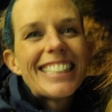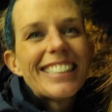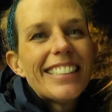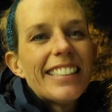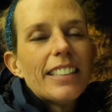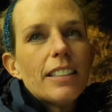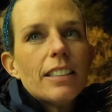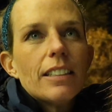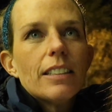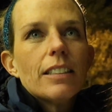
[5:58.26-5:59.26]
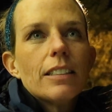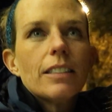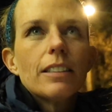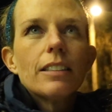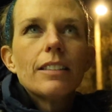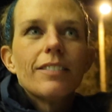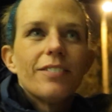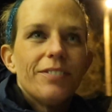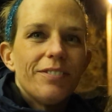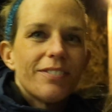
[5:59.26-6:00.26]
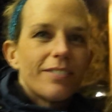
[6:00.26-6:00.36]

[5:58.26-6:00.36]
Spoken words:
(not speaking)